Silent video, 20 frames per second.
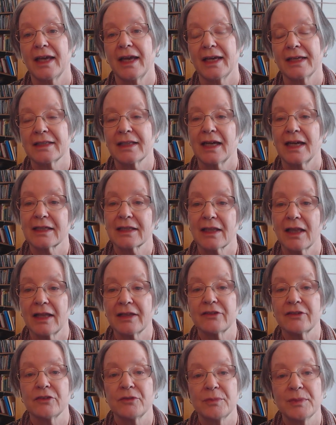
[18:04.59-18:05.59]
And like
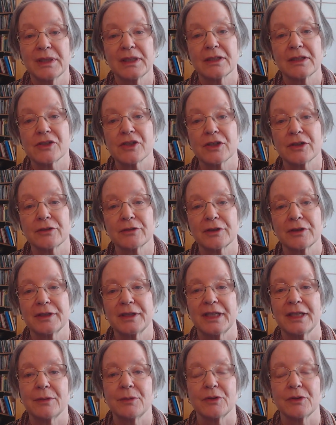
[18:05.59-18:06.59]
lots of middle children,
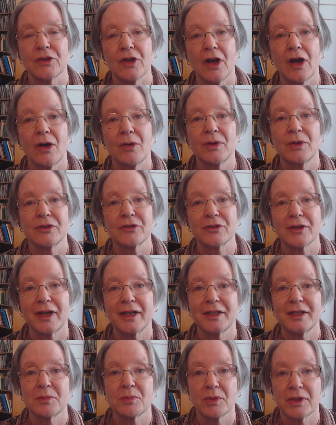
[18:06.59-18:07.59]
he was always
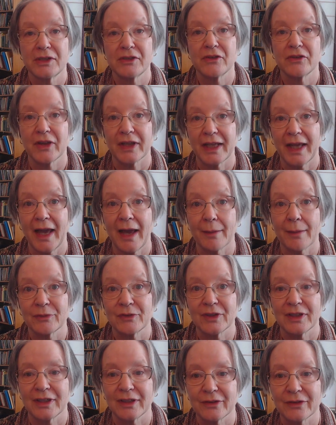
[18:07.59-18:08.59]
trying to bridge the
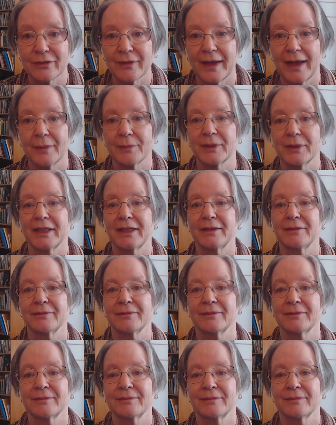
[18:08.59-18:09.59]
gaps in his family.
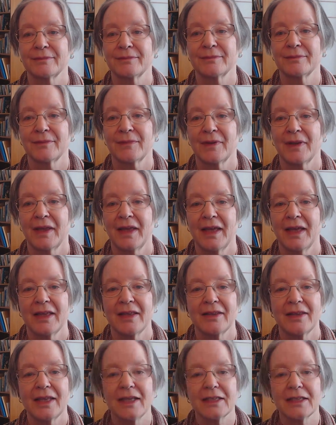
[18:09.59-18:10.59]

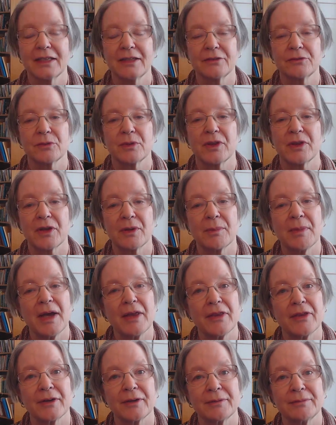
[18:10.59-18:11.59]
They lived with their
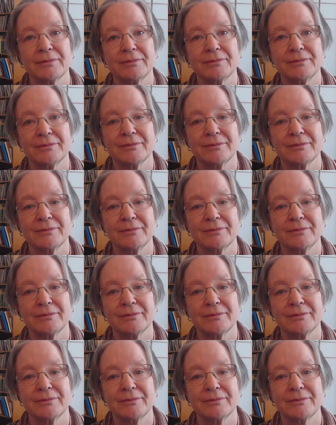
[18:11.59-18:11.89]
mother.